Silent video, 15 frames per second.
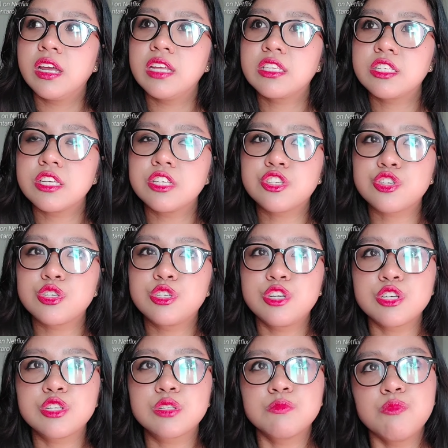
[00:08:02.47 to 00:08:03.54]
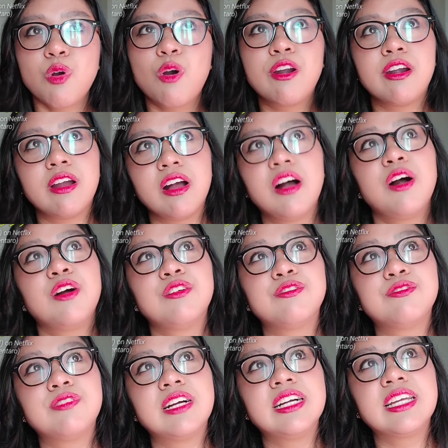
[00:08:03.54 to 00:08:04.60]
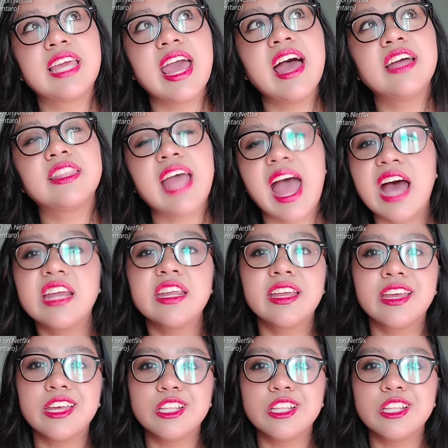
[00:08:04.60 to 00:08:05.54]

It's it's just more of again adding